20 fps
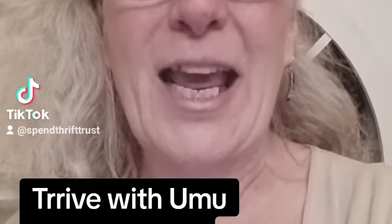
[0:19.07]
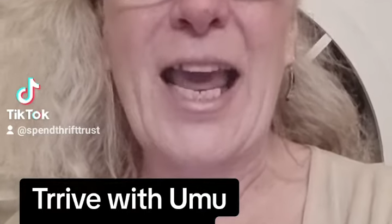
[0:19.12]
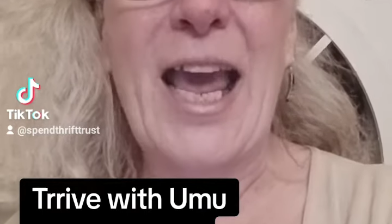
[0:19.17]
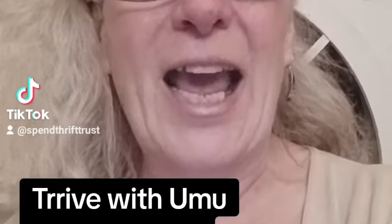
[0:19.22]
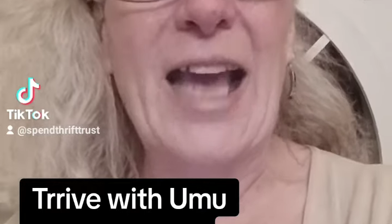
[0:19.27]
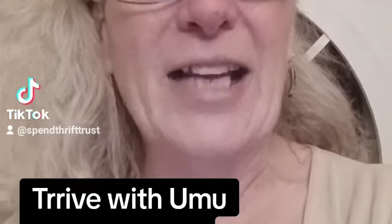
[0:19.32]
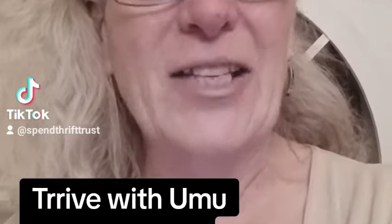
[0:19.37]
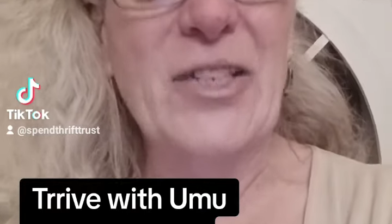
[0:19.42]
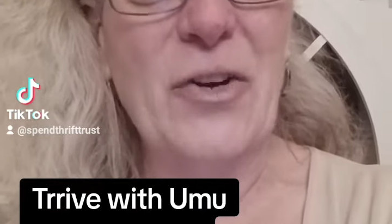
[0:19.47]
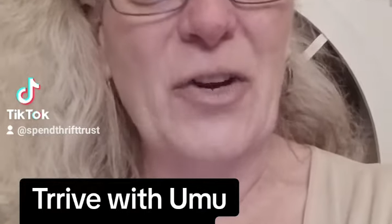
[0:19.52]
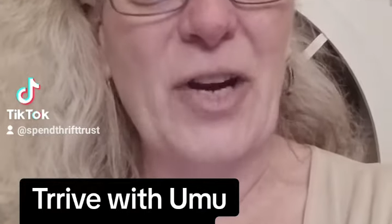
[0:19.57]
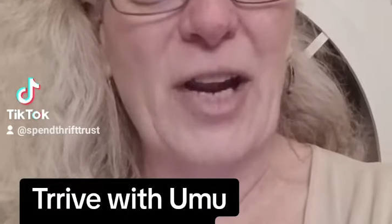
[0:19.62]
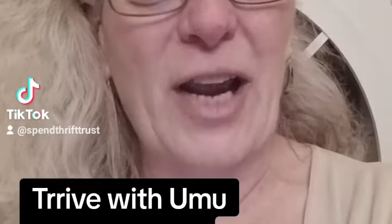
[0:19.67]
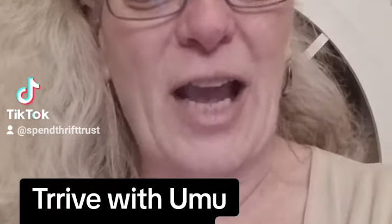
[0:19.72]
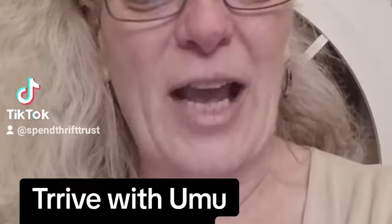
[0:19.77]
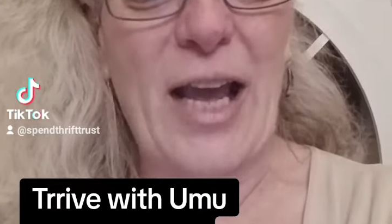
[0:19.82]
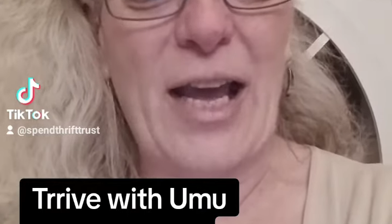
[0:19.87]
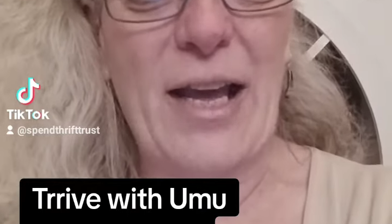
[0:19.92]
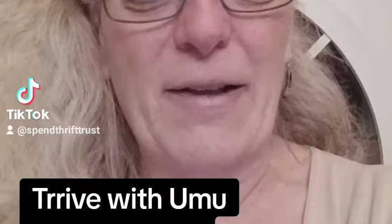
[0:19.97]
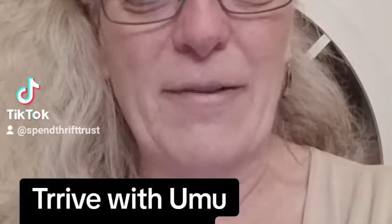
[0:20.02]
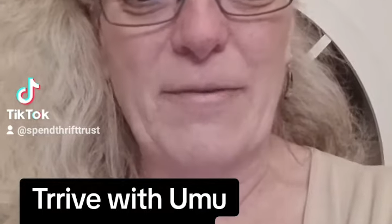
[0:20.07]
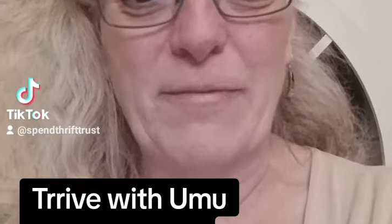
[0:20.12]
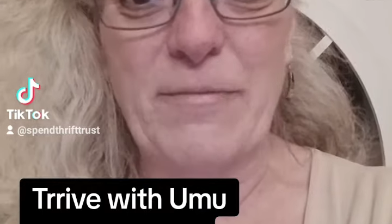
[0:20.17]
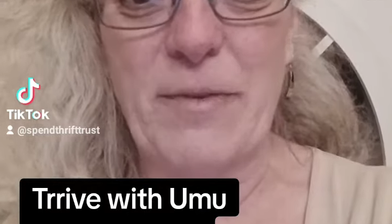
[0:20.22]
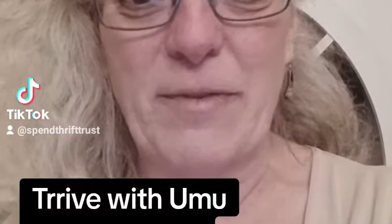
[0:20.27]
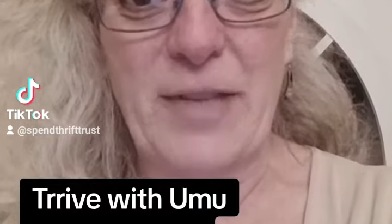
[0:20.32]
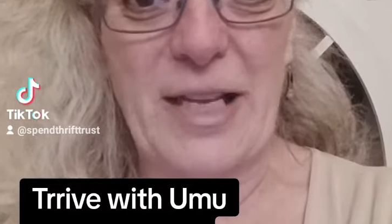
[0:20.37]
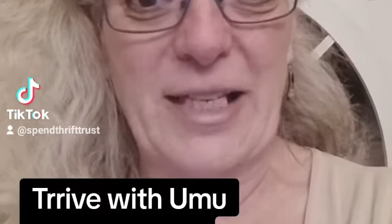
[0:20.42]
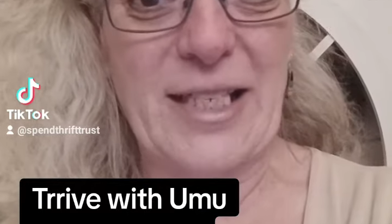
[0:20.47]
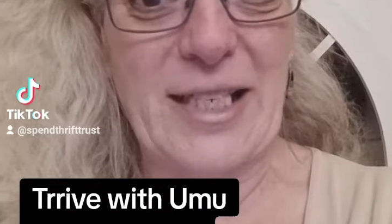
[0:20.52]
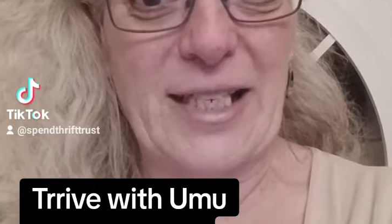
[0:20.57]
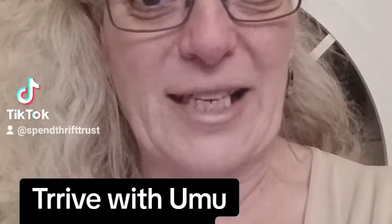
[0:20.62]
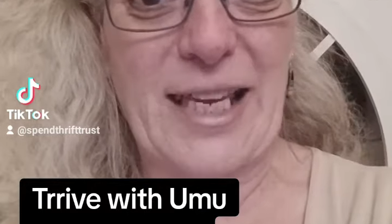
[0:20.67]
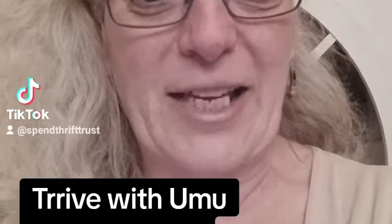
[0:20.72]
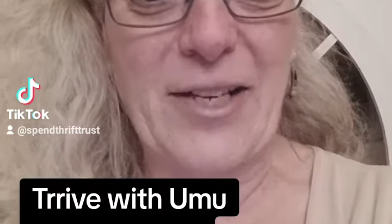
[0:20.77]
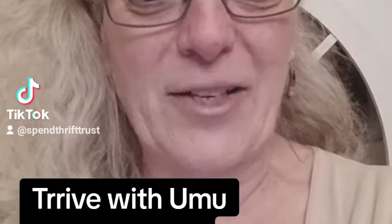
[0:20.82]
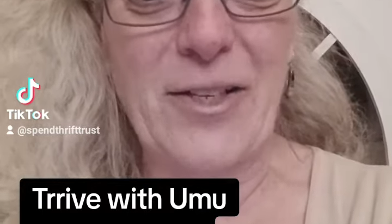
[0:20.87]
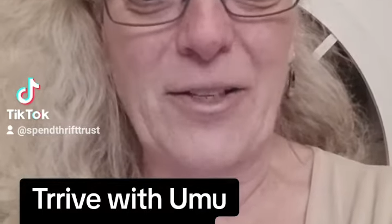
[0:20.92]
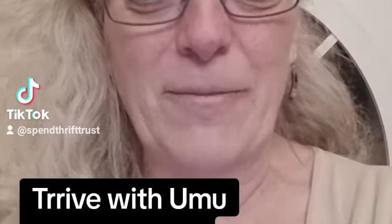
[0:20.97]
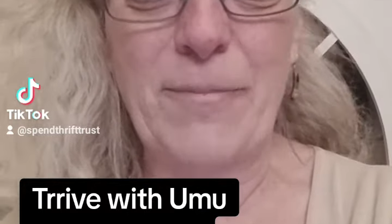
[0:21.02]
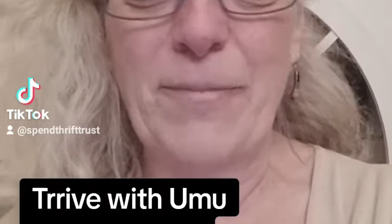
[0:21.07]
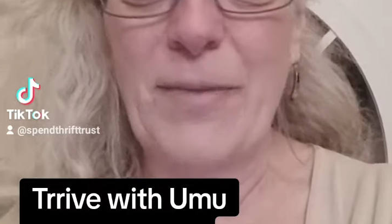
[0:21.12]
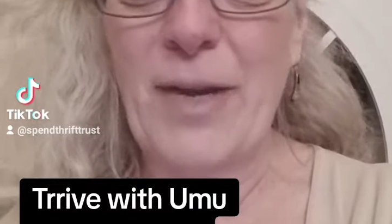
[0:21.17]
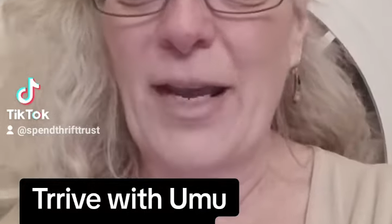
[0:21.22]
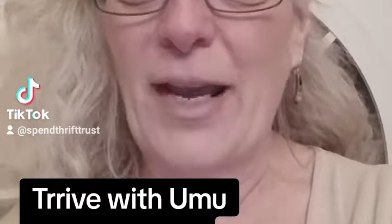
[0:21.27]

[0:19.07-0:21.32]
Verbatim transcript: It's going. Uh, it's legal.